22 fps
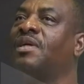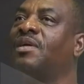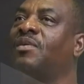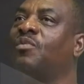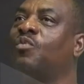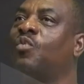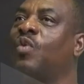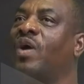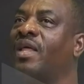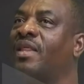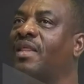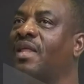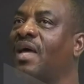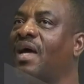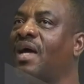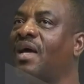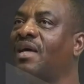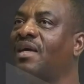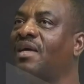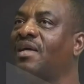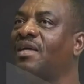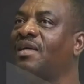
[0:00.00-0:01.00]

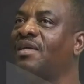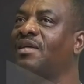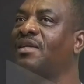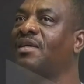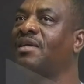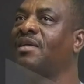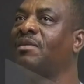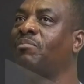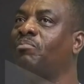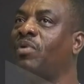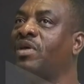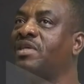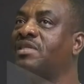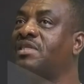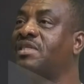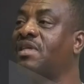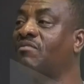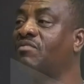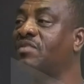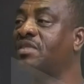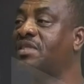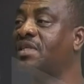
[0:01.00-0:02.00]
Whether he pays
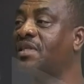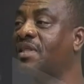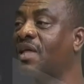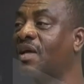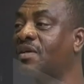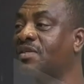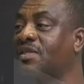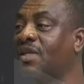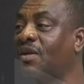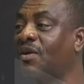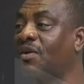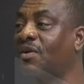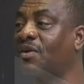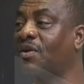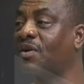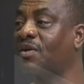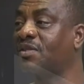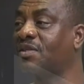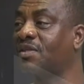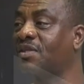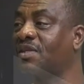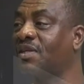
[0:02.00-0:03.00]
70,000 or
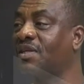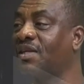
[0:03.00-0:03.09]
not,